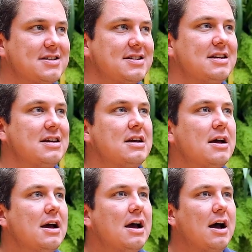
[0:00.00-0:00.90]
see
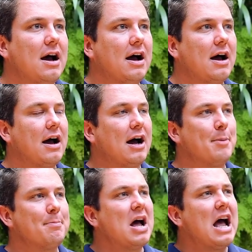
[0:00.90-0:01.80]

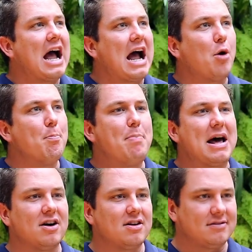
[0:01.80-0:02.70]
how
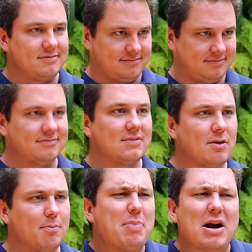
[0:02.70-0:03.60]
better
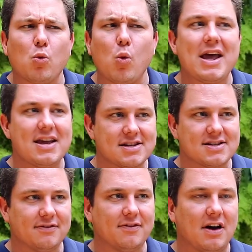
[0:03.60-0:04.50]
ways
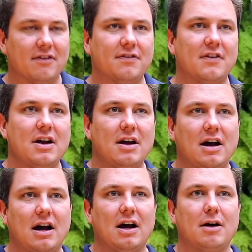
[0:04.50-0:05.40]

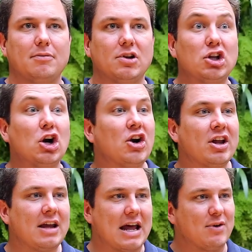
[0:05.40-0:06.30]
of
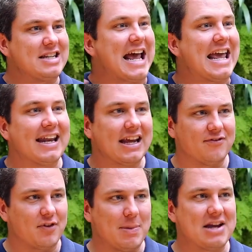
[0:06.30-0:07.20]
learning and retaining
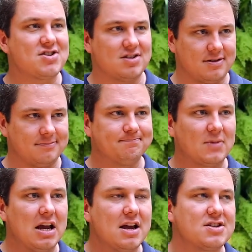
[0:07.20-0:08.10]
information.
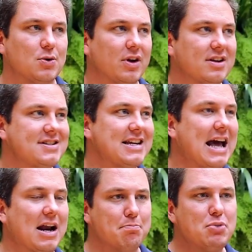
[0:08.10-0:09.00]
So we're going to see
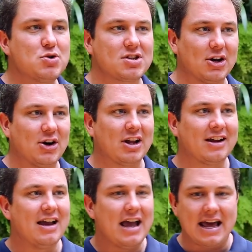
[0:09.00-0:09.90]
how to boost
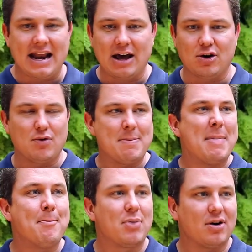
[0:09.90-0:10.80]
learning and how to
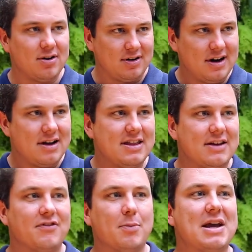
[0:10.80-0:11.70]
remember the
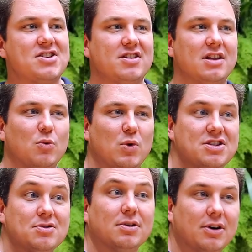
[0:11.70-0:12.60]
information that we
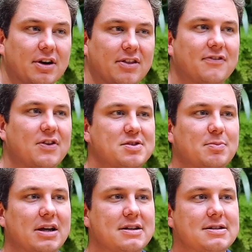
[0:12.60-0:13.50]
do learn in the first
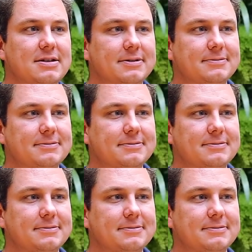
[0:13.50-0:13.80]
place.